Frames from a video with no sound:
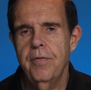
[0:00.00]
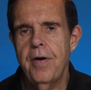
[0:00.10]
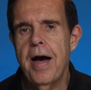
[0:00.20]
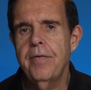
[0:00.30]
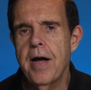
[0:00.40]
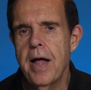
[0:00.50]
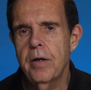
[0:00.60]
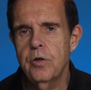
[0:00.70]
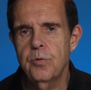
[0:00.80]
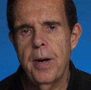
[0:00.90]

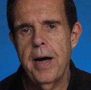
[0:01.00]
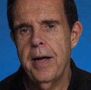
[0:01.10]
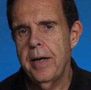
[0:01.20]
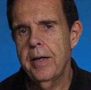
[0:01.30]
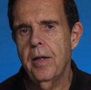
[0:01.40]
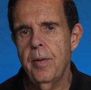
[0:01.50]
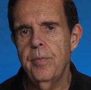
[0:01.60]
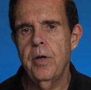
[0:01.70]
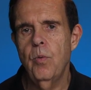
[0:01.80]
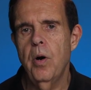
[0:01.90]
$5 buy any club
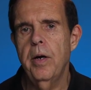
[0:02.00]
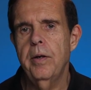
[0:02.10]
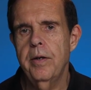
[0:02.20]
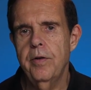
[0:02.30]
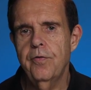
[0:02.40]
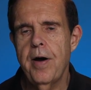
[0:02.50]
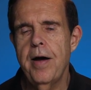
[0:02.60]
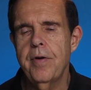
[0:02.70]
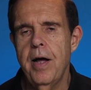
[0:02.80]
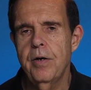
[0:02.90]
that you want. It's
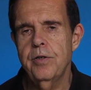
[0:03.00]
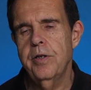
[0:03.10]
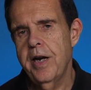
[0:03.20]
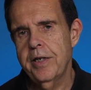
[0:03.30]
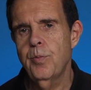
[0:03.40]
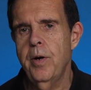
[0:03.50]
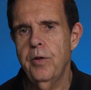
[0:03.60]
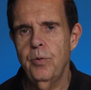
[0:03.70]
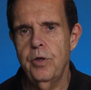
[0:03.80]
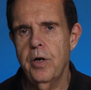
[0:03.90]
$5, and the next
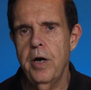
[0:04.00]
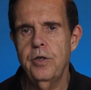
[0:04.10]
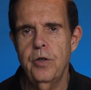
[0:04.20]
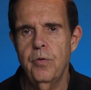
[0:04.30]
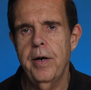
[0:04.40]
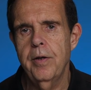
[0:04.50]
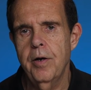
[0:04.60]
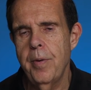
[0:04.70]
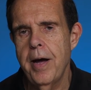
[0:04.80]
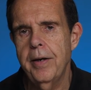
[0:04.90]
month we charge you the
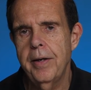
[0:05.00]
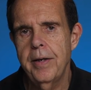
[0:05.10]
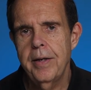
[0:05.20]
regular amount.